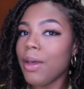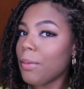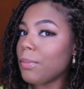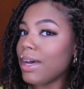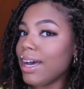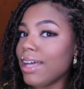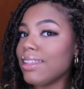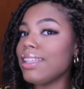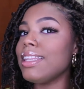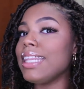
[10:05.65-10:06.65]
But
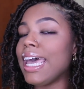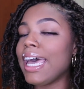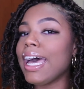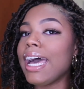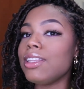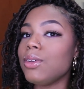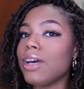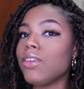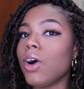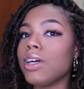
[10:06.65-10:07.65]
other than that, I do
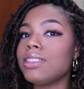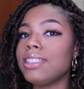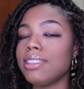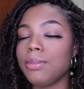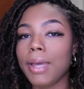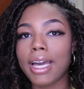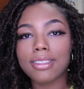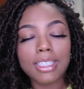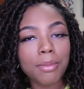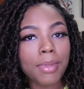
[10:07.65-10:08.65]
have all 6
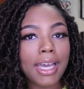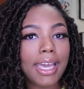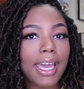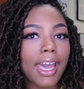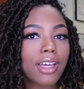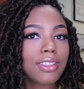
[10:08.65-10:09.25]
packs in my hair.